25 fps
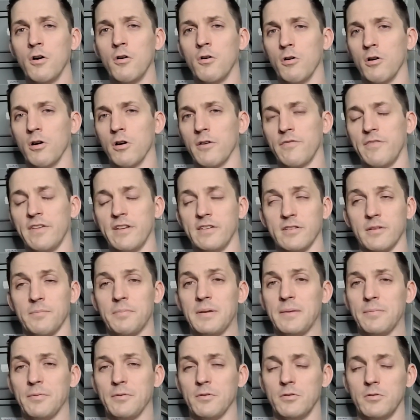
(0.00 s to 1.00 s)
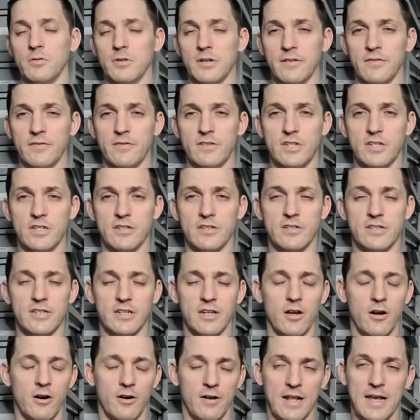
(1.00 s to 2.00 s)
or if these are people who have just
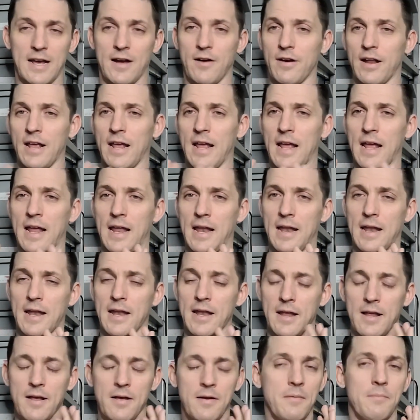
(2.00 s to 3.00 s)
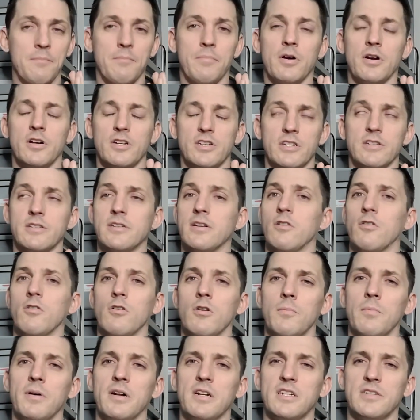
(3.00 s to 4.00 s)
gone out and purchased a
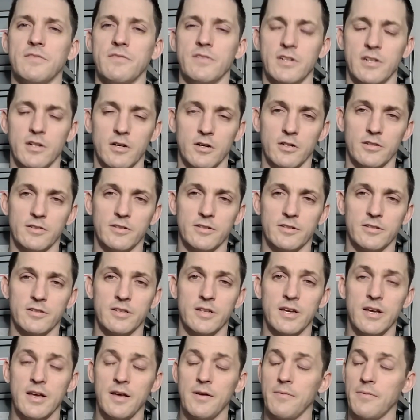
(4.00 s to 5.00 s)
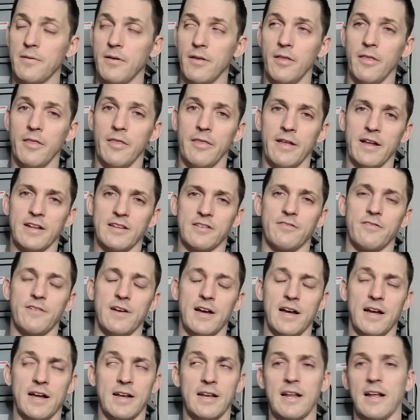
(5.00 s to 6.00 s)
whole bunch of adults, that's
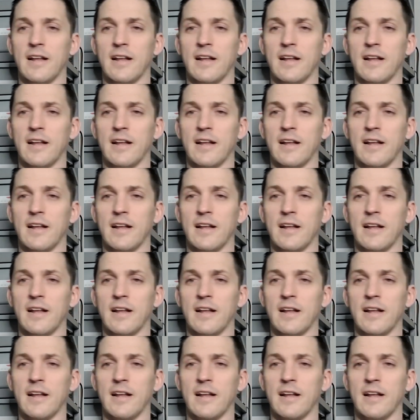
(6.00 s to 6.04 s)
fine.